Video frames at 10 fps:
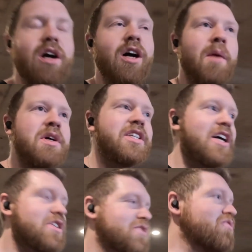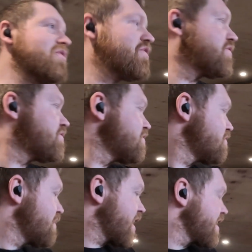I'm gonna start
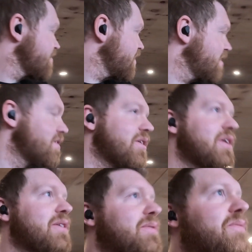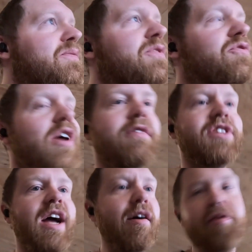making the drive
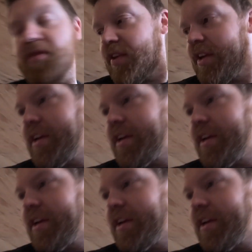shaft